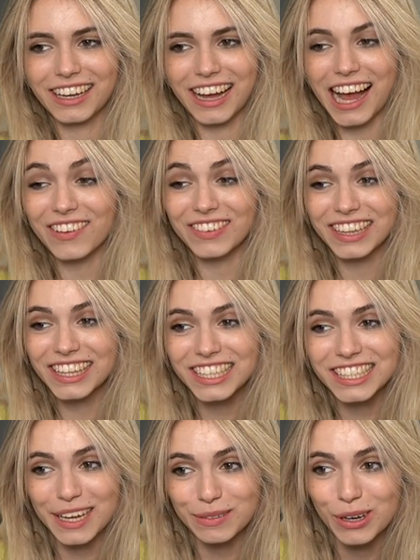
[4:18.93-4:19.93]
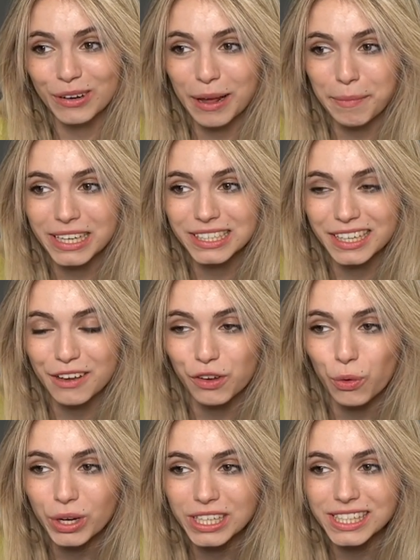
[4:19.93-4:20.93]
I mean, this is absolutely amazing. If
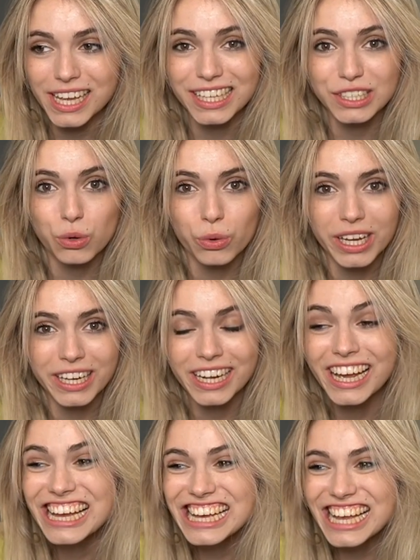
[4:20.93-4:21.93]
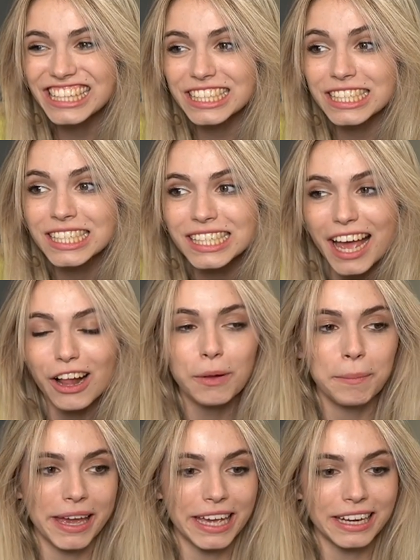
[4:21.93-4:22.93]
queen takes queen, it's a
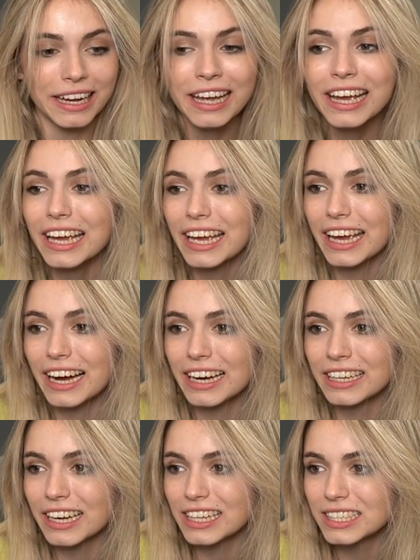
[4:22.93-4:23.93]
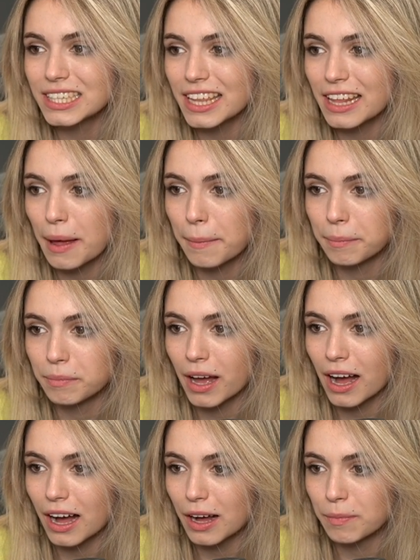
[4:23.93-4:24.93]
stalemate. And let's say that
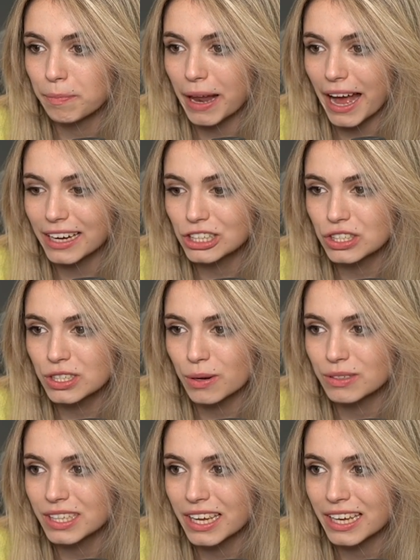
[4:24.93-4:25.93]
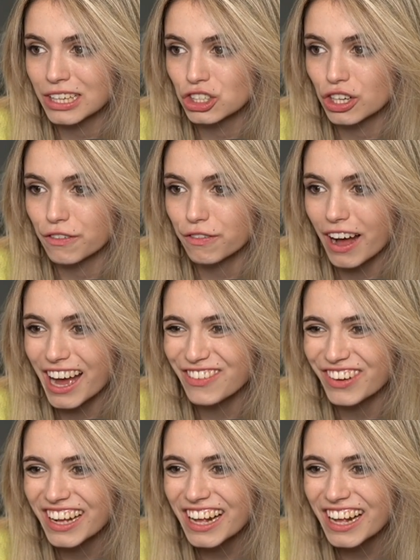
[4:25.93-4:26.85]
black just goes king g5.